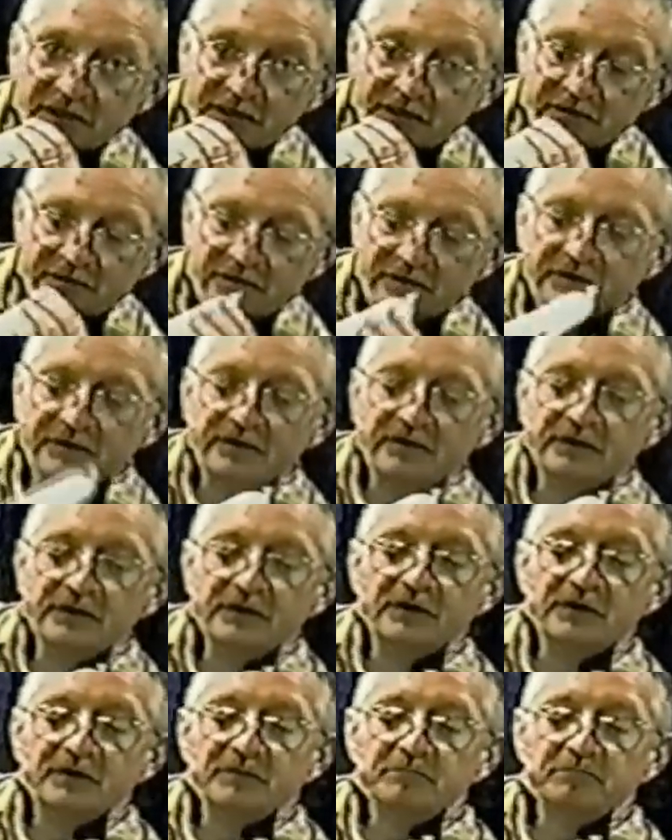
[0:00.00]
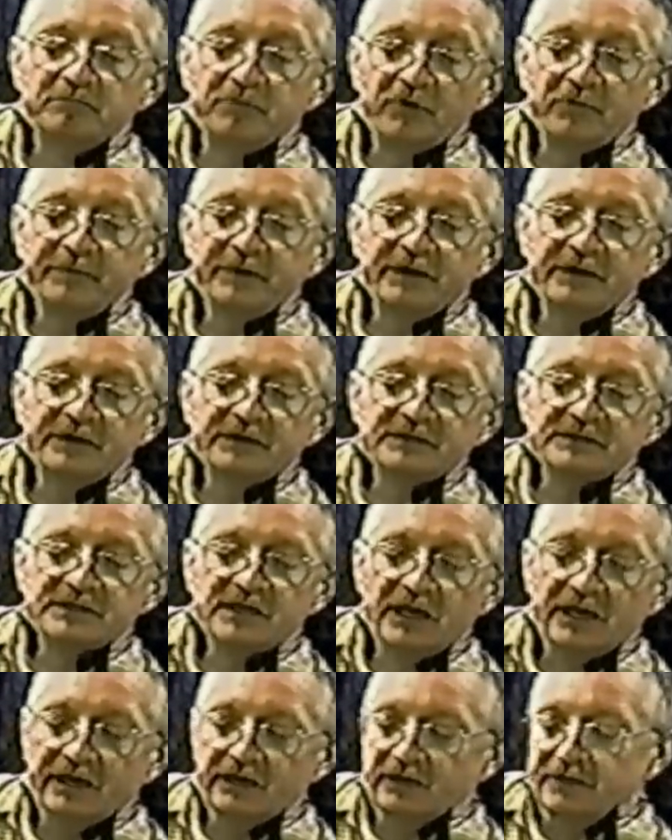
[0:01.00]
ear twist at the very
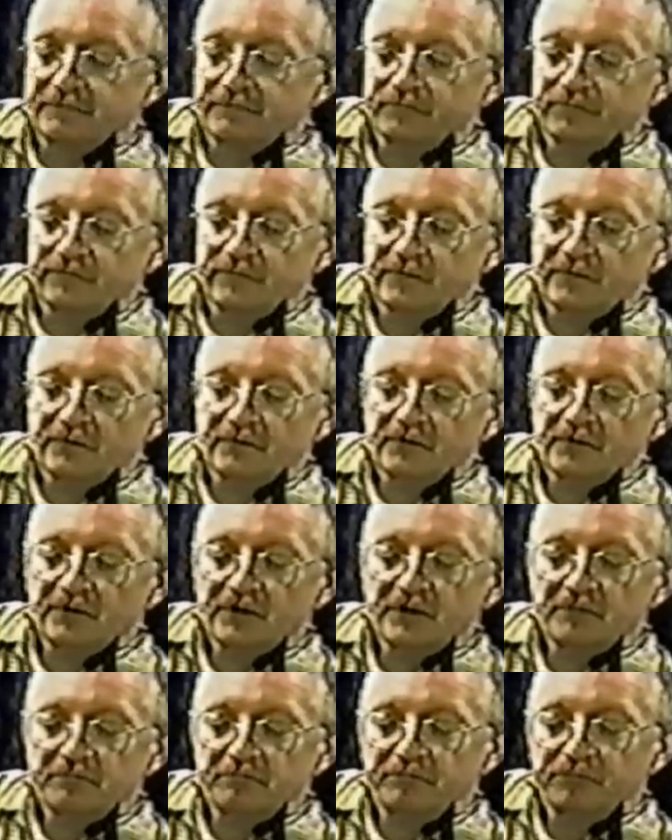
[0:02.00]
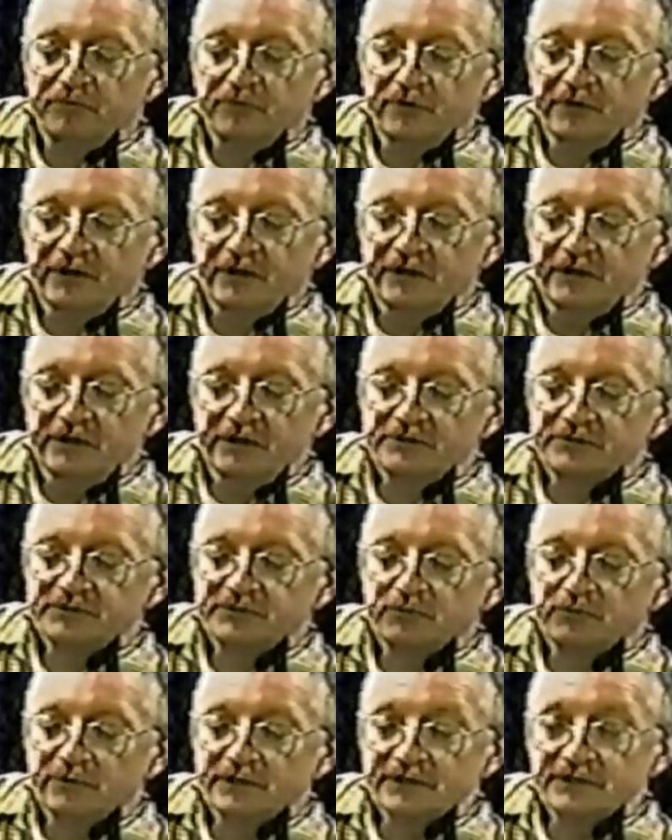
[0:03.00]
top end of this balloon
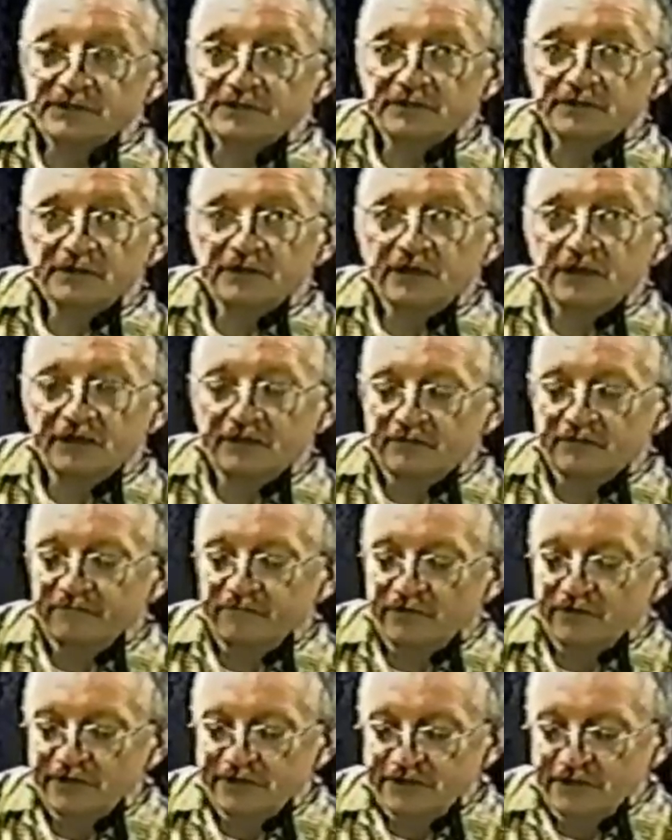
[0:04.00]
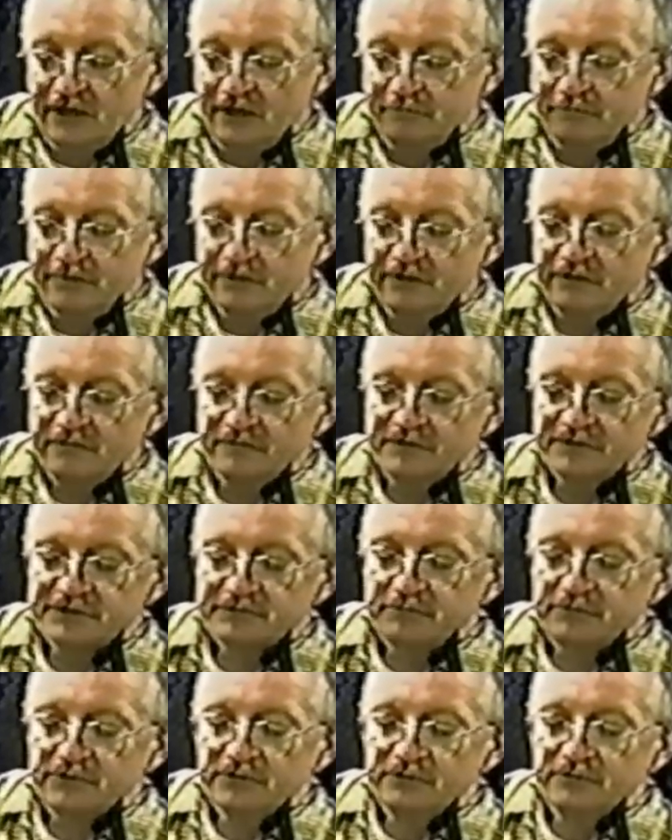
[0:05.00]
and ear twist it very
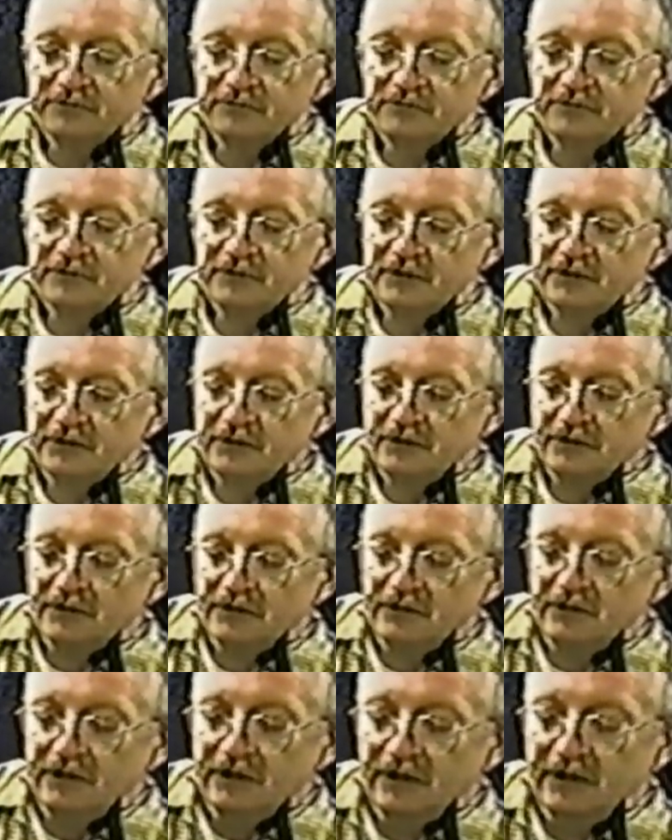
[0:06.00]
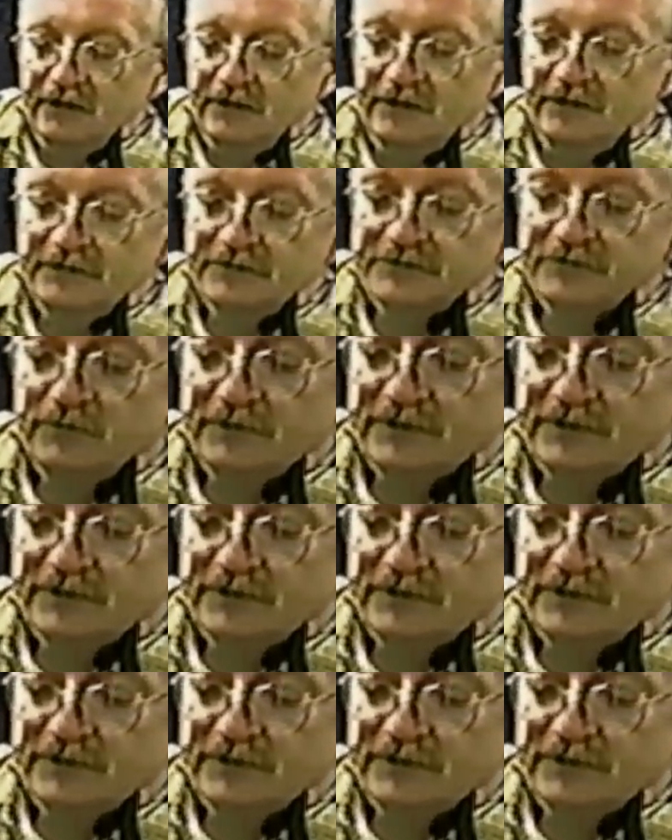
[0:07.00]
well. Then you'll